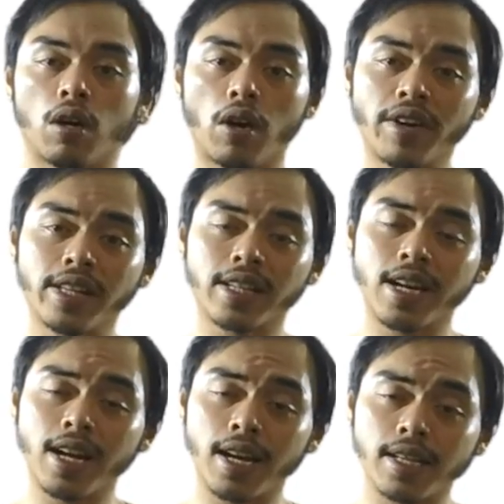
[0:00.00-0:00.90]
Alright
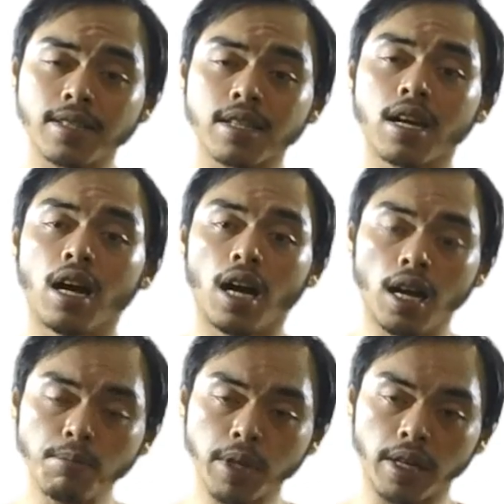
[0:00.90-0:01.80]
guys,
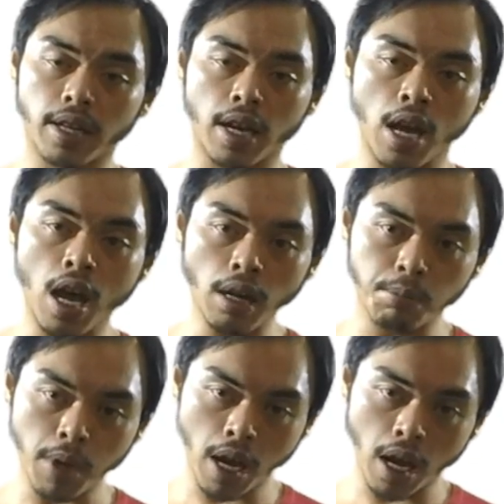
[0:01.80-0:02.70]
I'm gonna
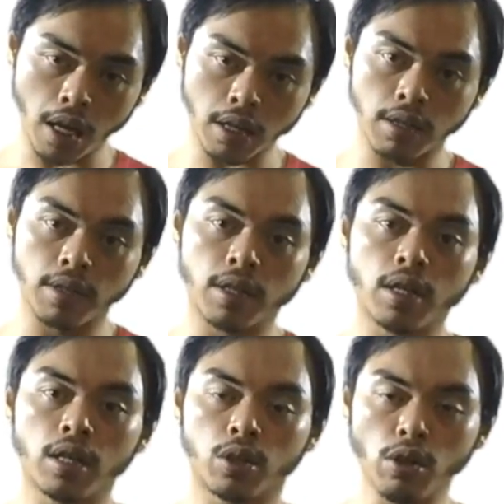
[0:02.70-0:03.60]
head back
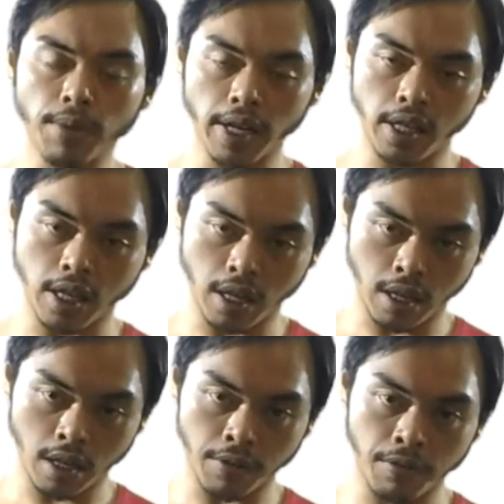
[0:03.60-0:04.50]
to my
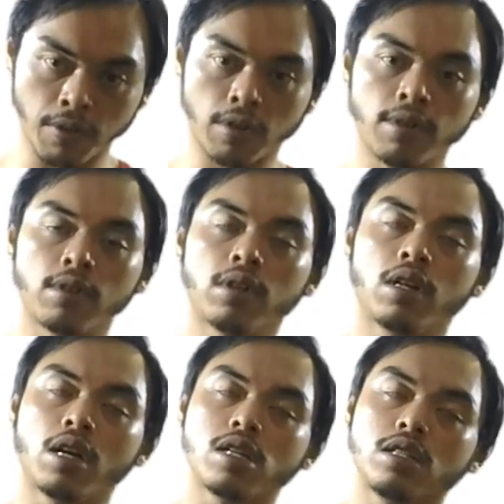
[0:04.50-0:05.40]
cave
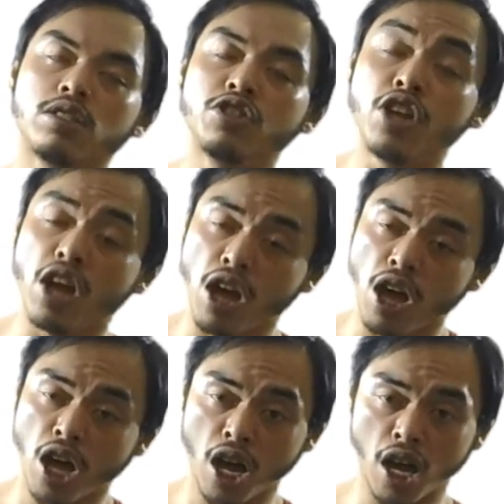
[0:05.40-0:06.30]

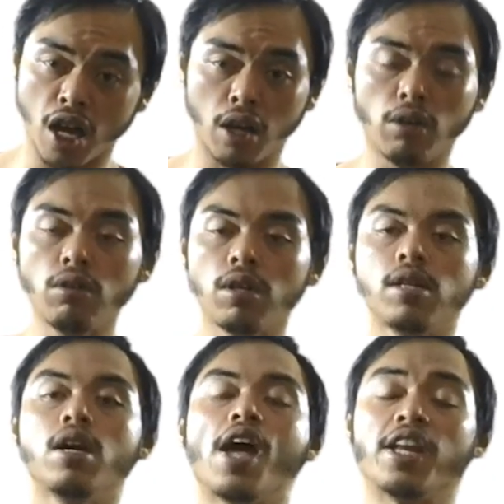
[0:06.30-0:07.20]
now
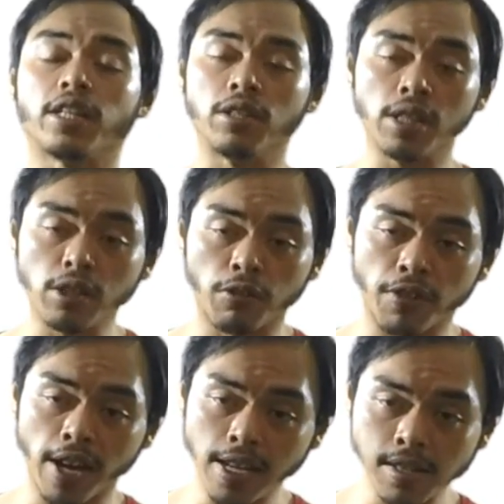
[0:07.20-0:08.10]
and continue
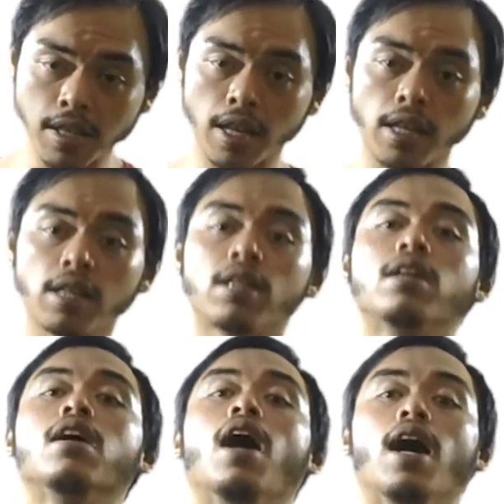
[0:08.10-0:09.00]
fasting.
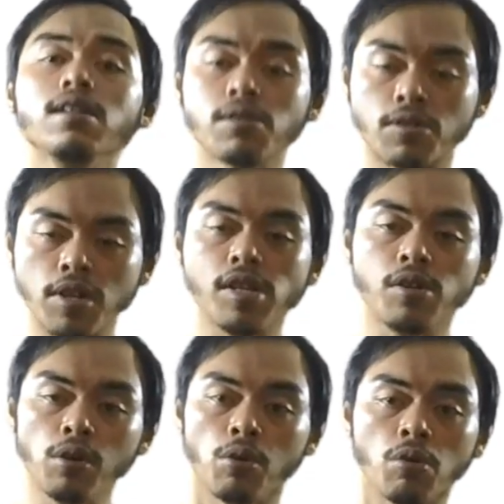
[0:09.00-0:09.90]
I'll see
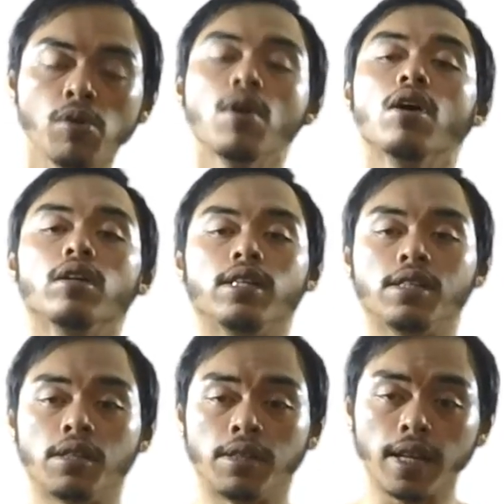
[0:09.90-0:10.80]
you
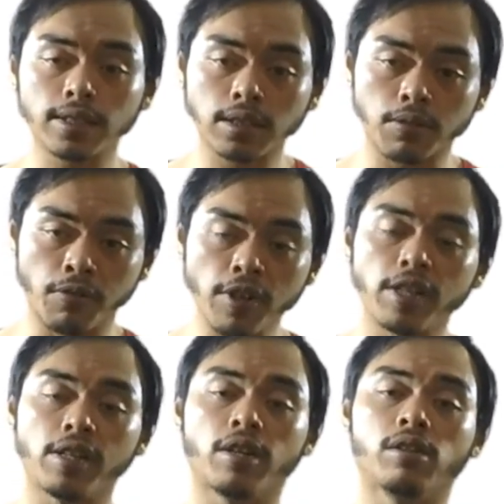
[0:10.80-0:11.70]
in the next
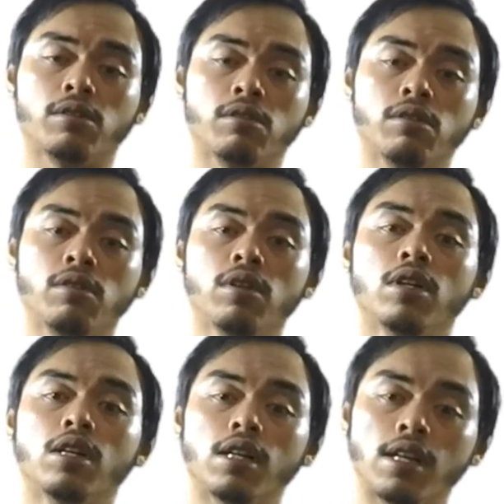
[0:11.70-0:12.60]
video.
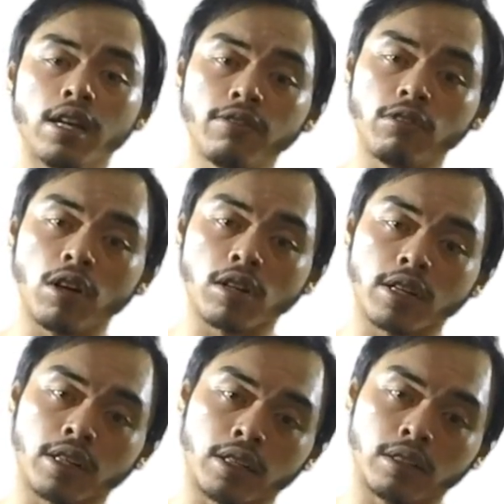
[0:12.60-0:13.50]
Live
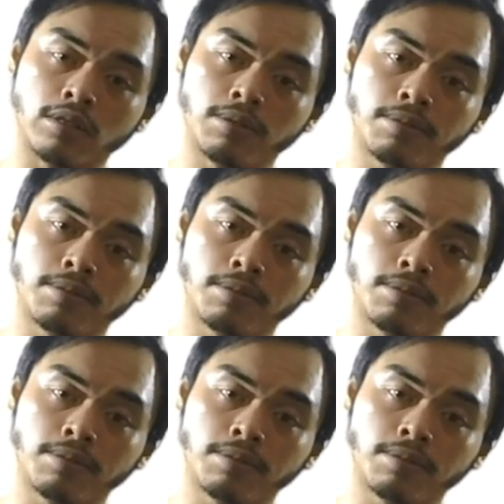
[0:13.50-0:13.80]
longer.